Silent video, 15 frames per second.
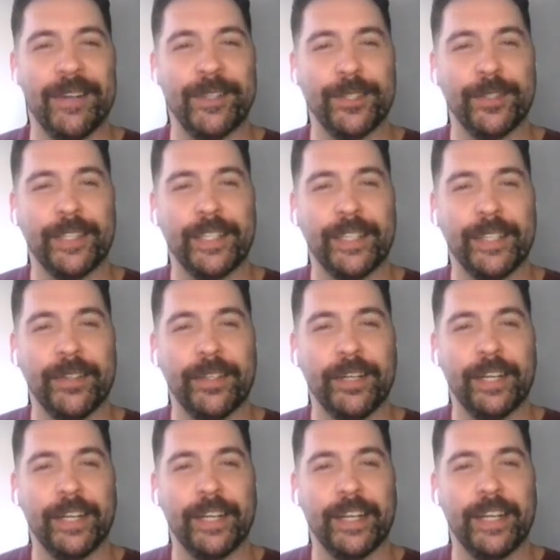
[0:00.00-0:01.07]
It's all the little
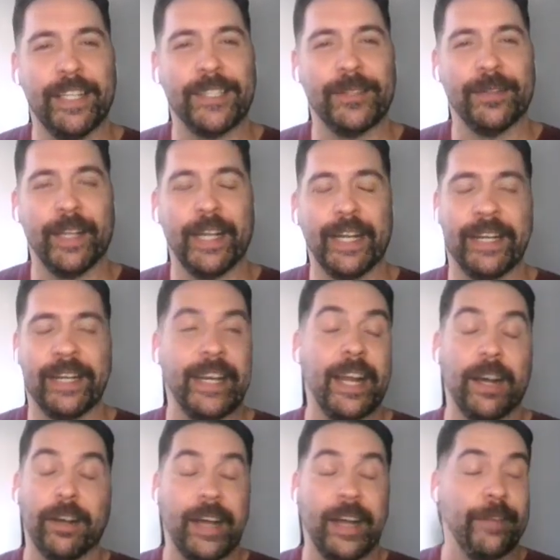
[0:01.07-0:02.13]
kind of guys who are like, yeah,
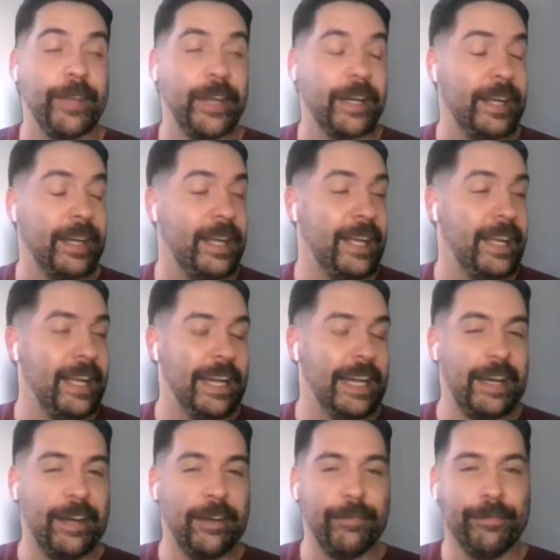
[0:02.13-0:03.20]
I'll have you.
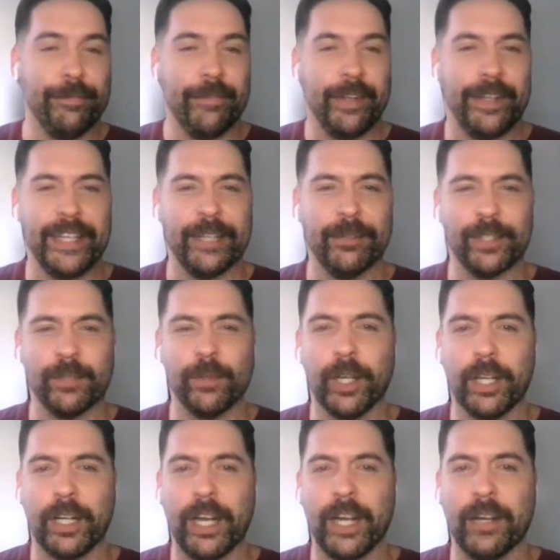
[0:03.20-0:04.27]
I think it was
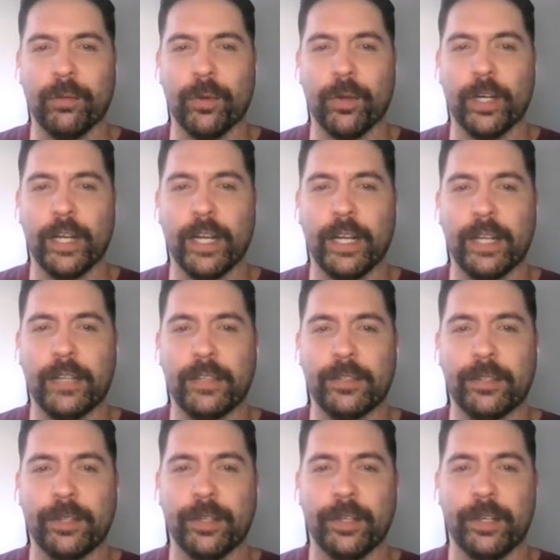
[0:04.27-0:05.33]
Kyle Walker
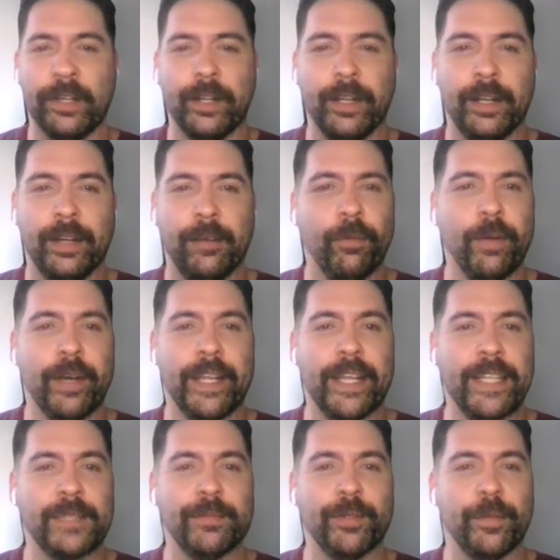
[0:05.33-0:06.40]
took on one of their
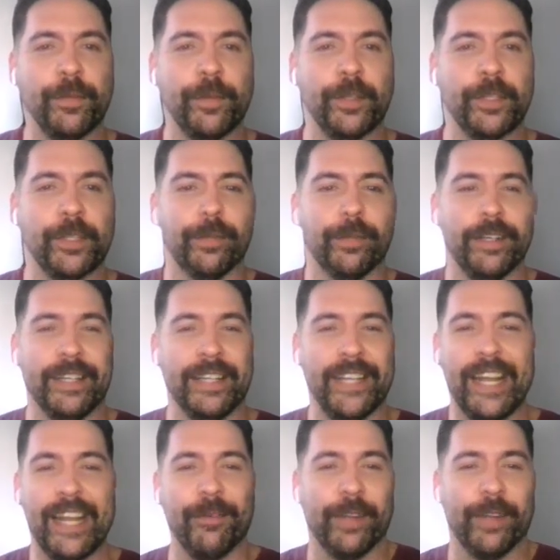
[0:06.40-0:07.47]
small forwards. And
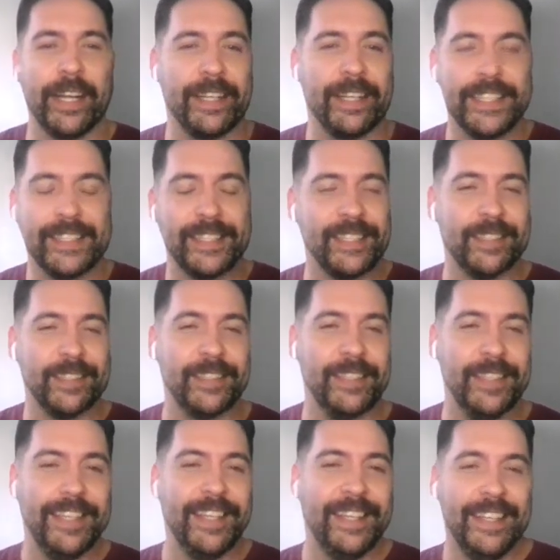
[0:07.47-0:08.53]
we're like, this
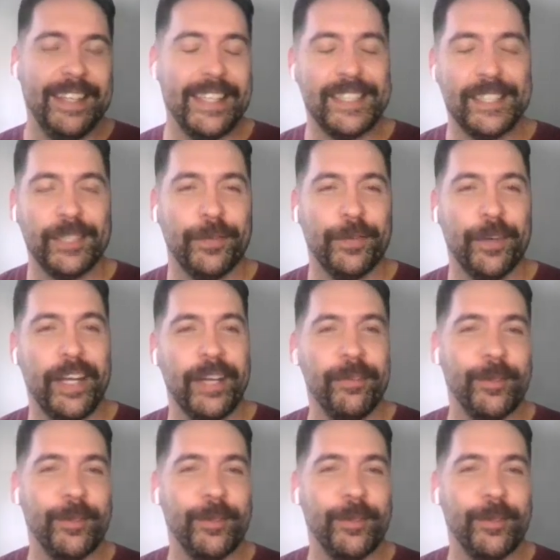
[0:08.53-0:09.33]
is fine.